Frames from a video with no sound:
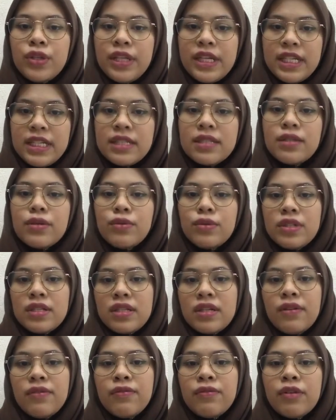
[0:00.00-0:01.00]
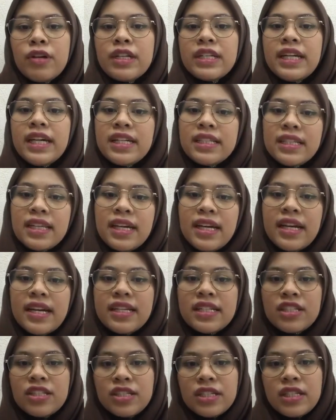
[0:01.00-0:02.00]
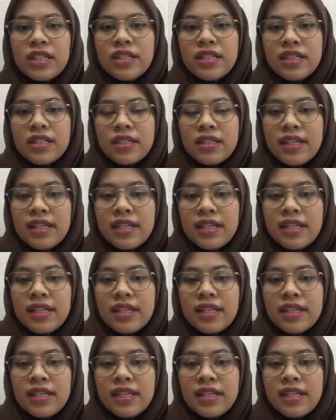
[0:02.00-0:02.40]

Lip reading: its user for data entry,